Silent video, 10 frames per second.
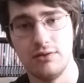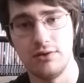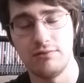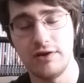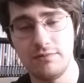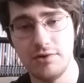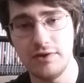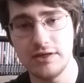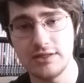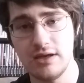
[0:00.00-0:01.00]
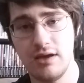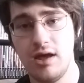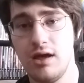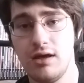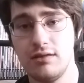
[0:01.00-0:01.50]
Lord of the Rings movies.
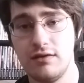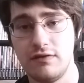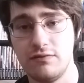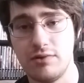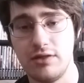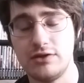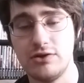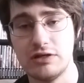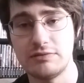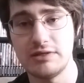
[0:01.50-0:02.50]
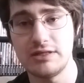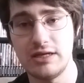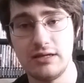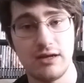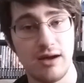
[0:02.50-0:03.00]
This is one of the 2 I was
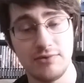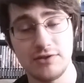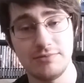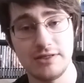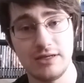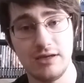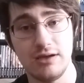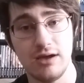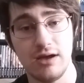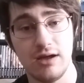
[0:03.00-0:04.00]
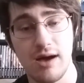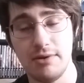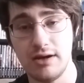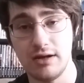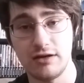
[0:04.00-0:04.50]
missing. Now I'm just missing
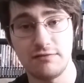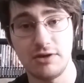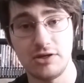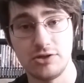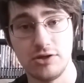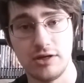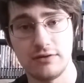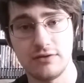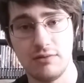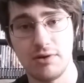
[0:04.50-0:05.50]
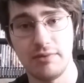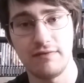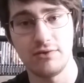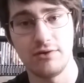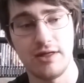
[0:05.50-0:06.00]
Hobbit: Unexpected Journey, so I'll probably
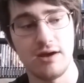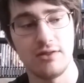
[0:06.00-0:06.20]
have to order that